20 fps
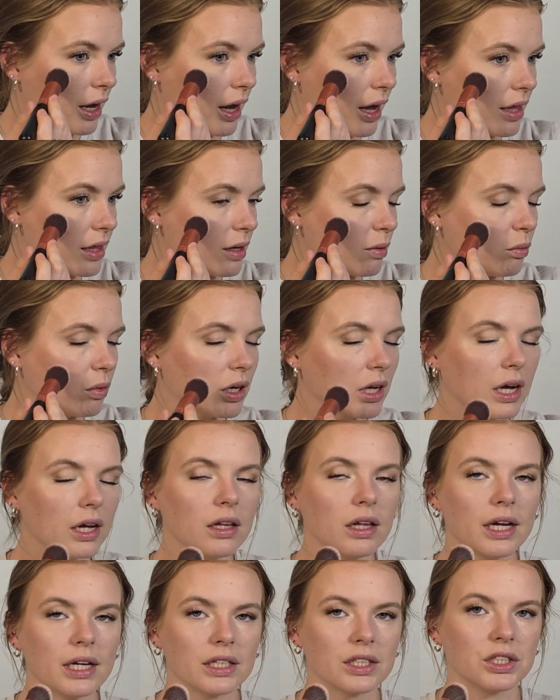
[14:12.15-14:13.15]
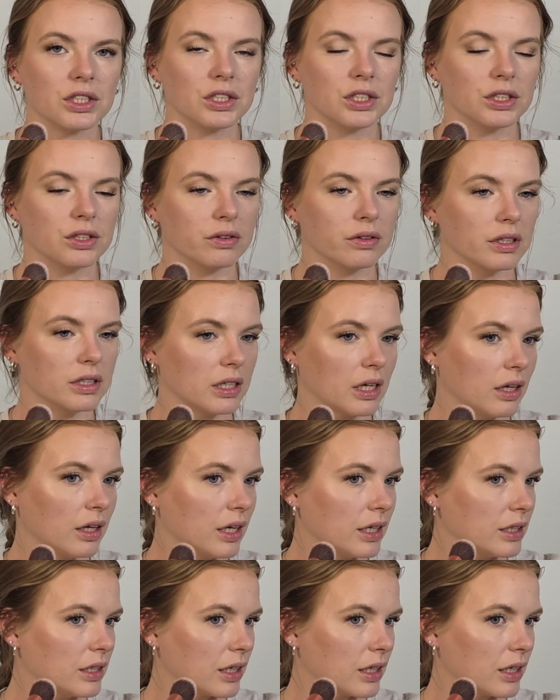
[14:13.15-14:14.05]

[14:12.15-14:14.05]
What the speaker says: And then what I like to do is I like